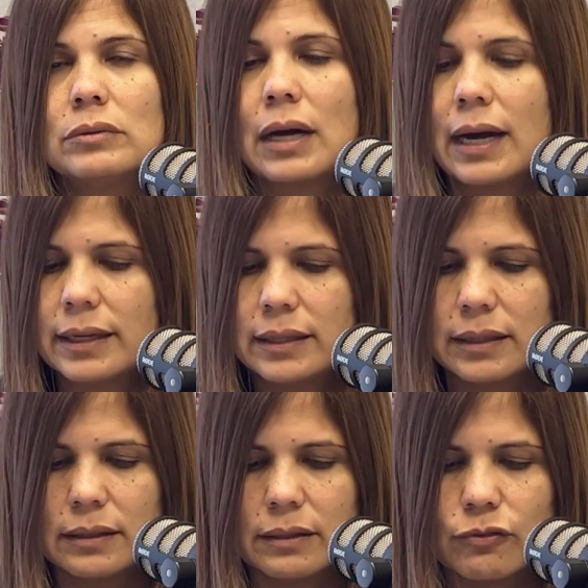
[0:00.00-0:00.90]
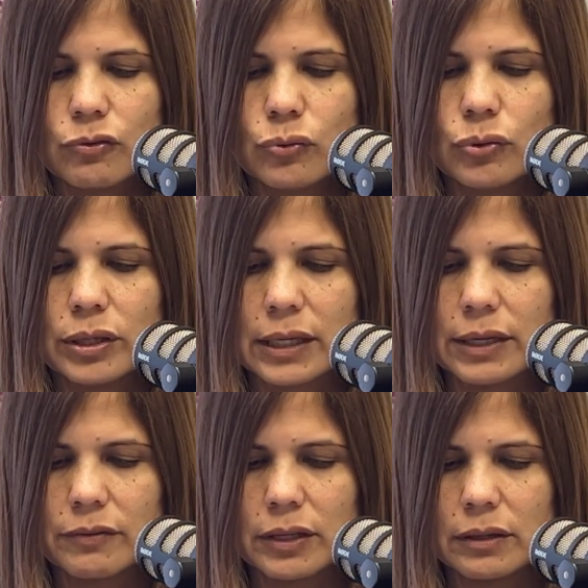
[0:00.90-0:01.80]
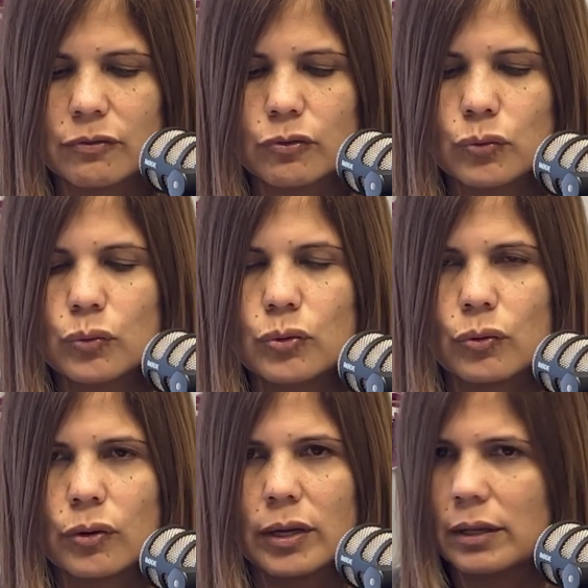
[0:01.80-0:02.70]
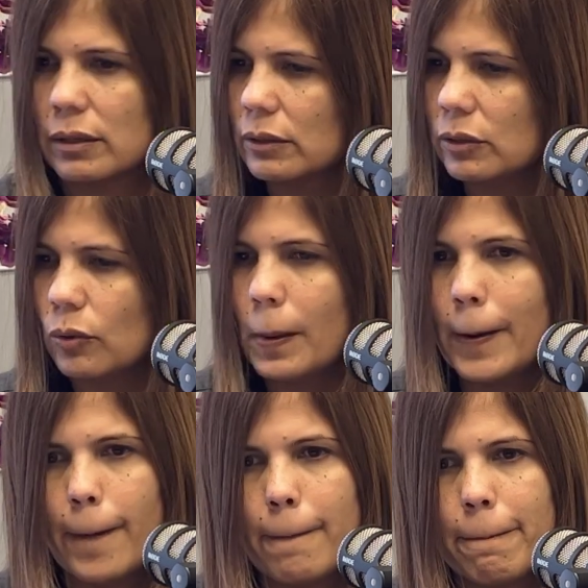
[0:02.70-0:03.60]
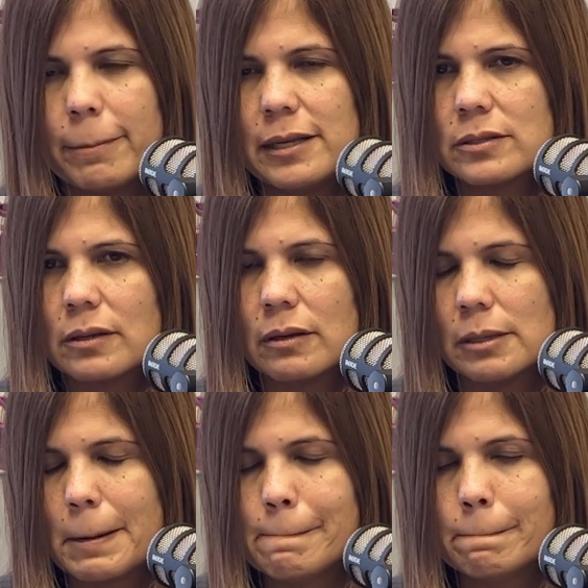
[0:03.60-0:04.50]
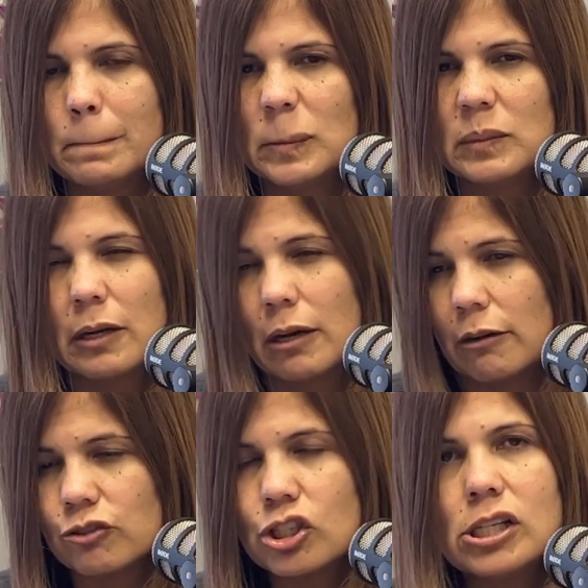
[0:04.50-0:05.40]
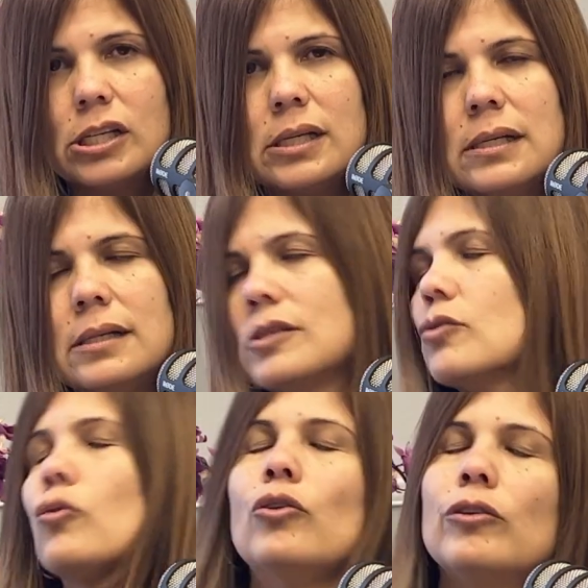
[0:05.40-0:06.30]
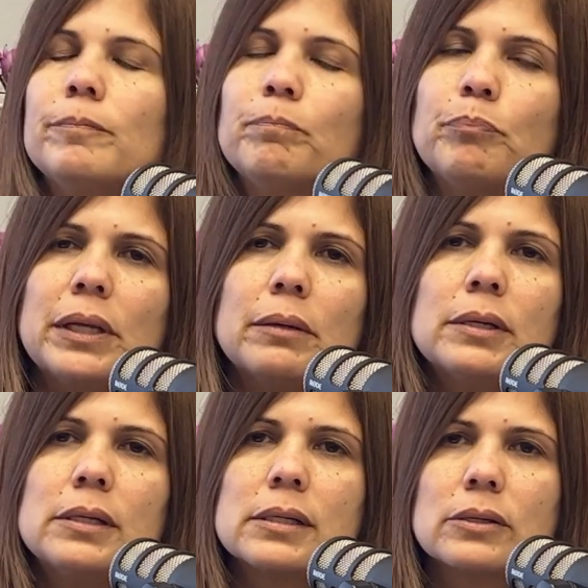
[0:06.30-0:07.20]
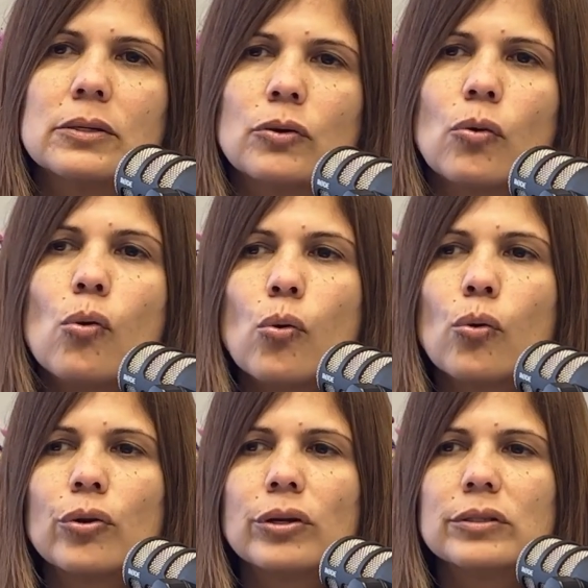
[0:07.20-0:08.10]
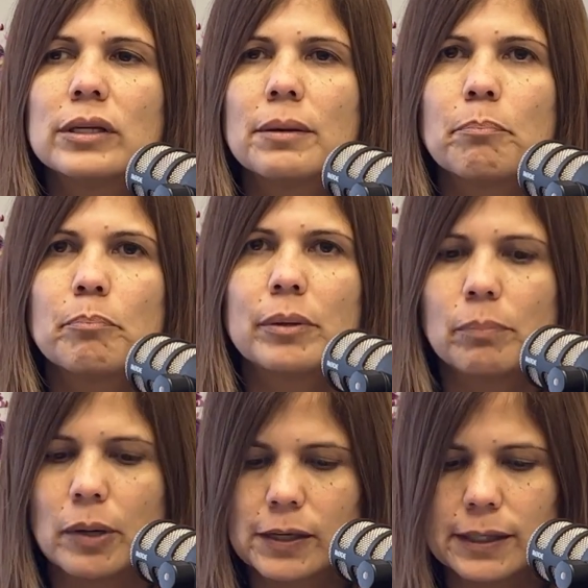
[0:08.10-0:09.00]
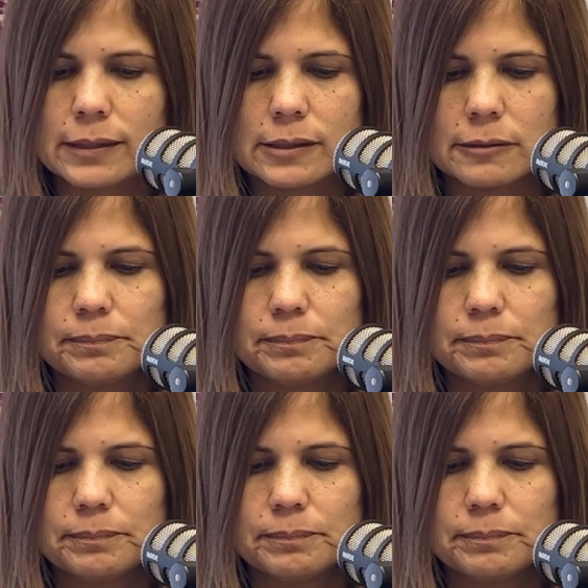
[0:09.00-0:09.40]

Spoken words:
Hide it in the food and give it in the food, or in a little piece of cheese or peanut butter, or the pill pockets.